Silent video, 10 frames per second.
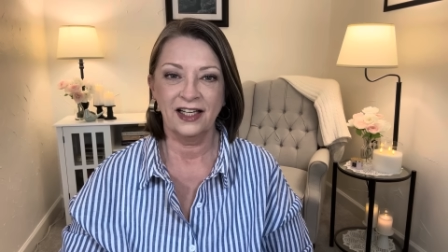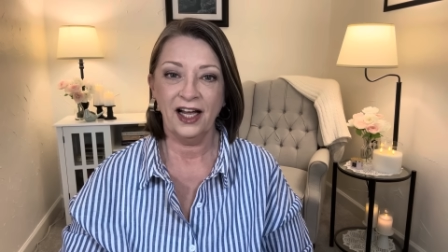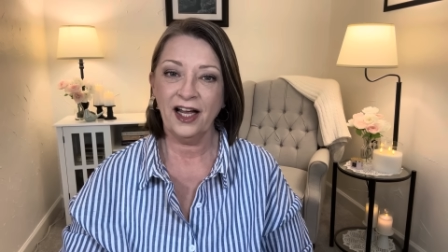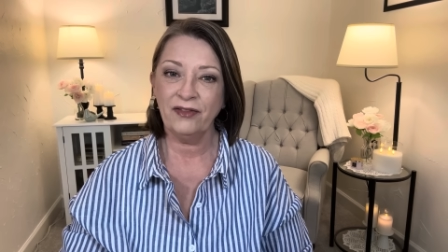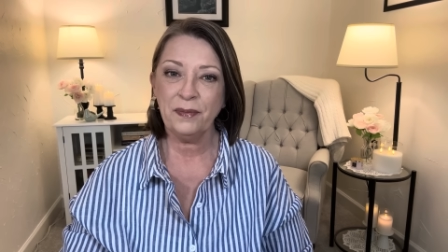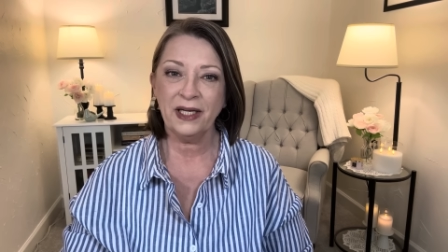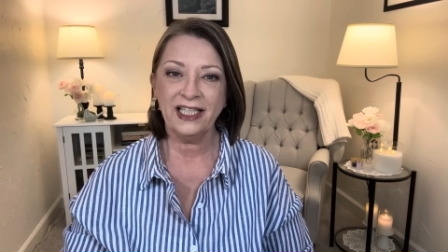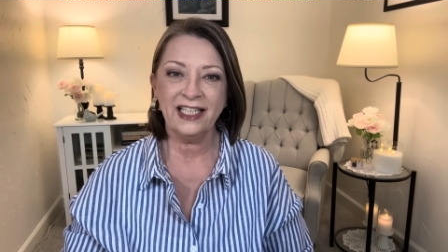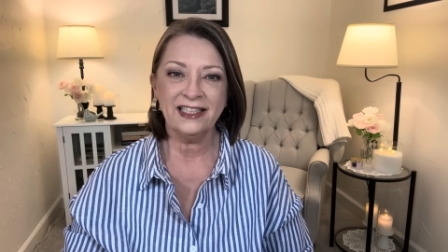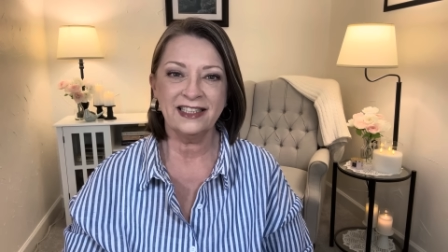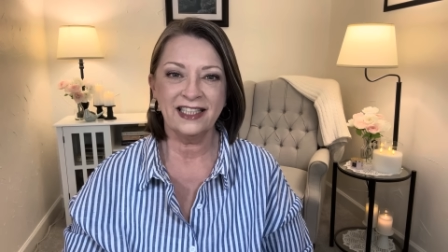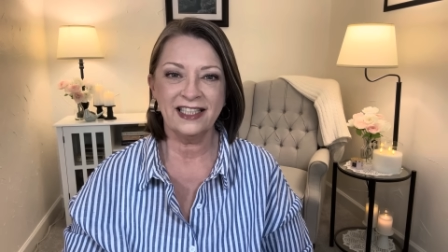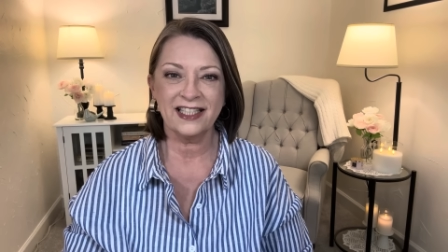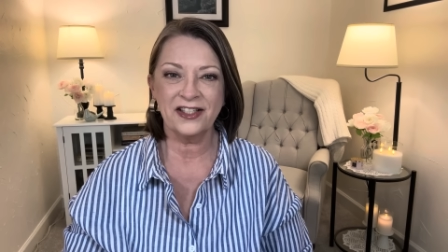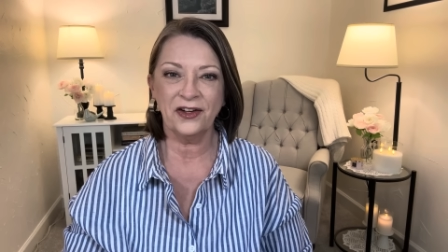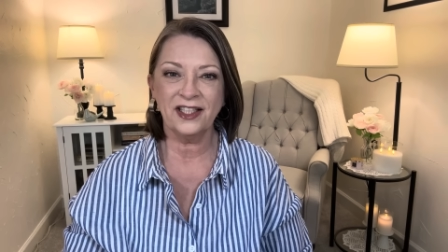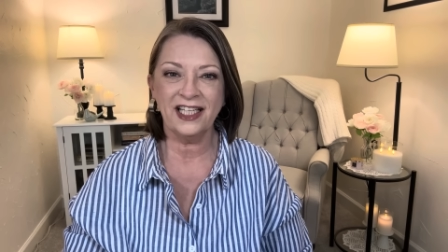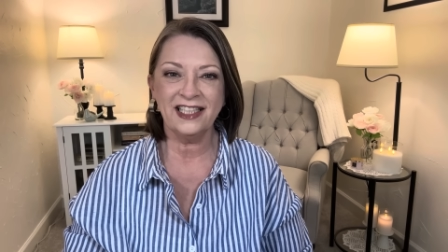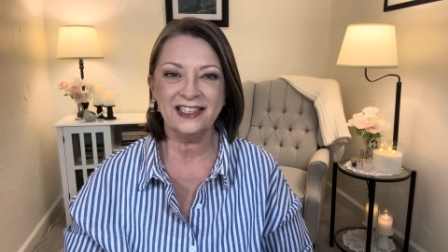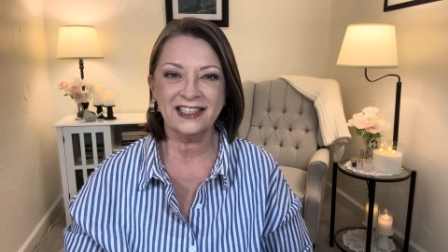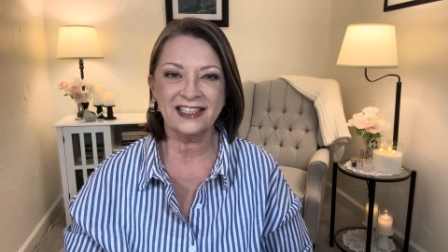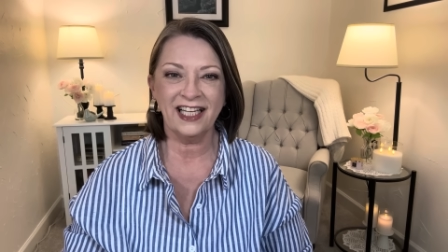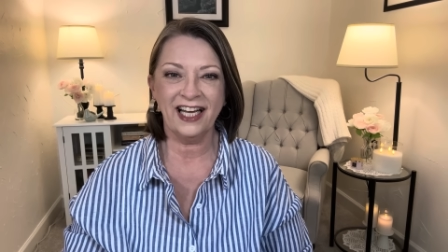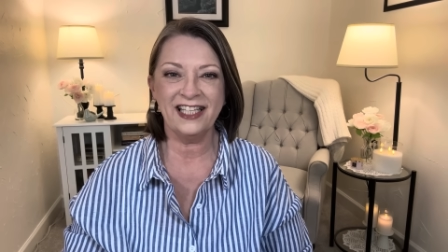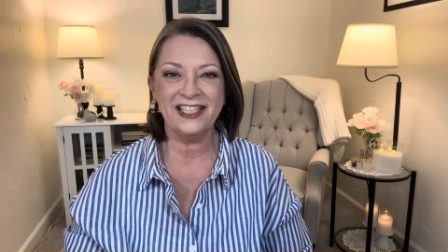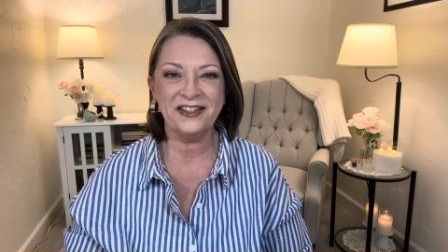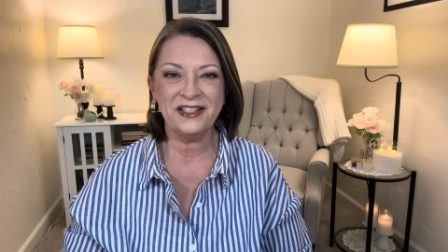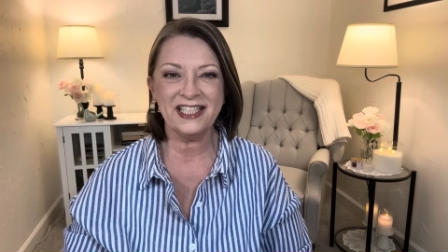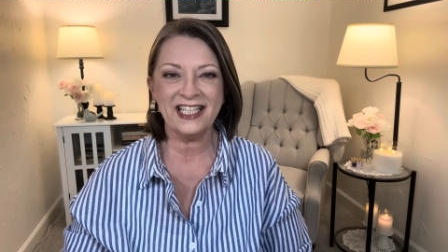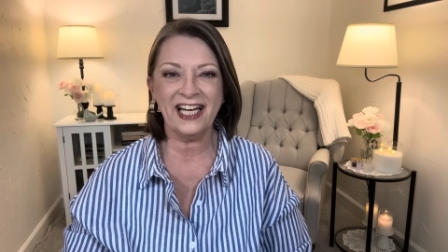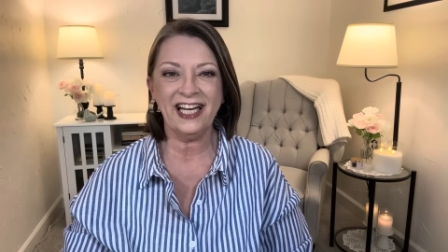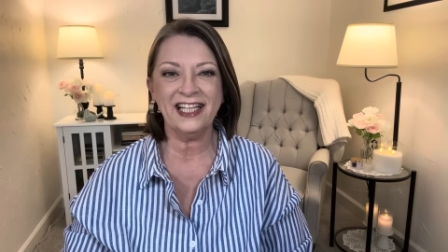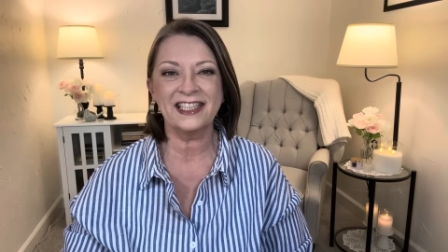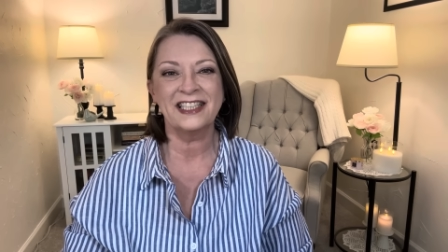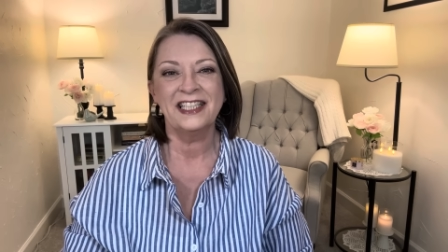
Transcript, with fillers: Hi everybody, it's Noni. How you doing today?